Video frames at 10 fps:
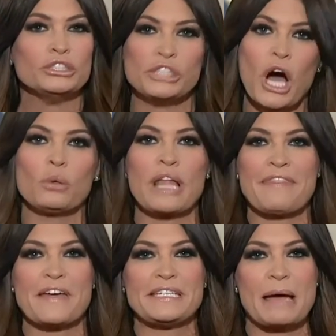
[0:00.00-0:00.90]
Don't
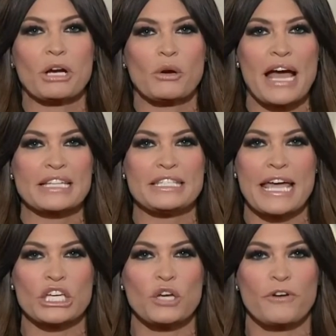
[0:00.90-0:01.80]
let the Democrats
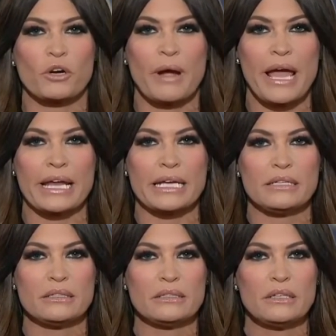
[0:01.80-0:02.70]
take you for granted.
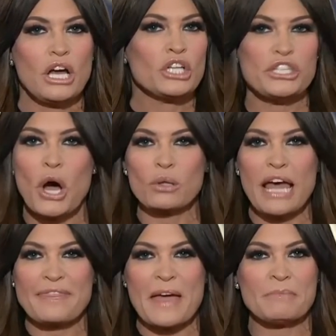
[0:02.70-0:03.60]
Don't
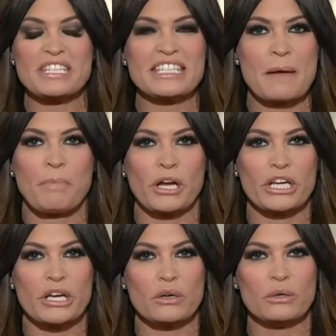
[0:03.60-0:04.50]
let them step on
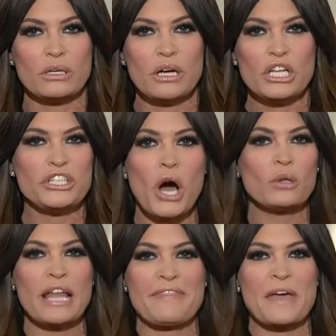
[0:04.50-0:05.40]
you.
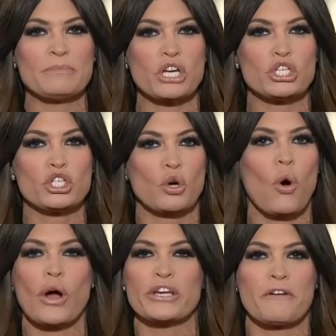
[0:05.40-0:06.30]
Don't let them
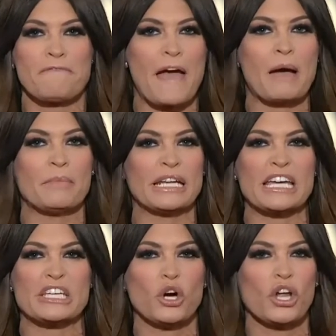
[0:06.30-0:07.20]
destroy your
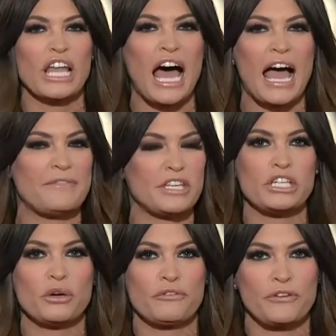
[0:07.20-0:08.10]
families, your lives, and
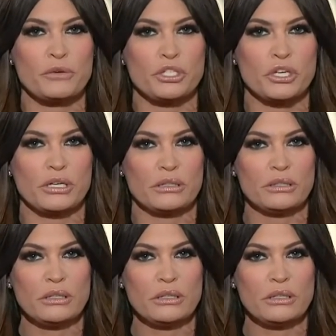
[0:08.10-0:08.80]
your future.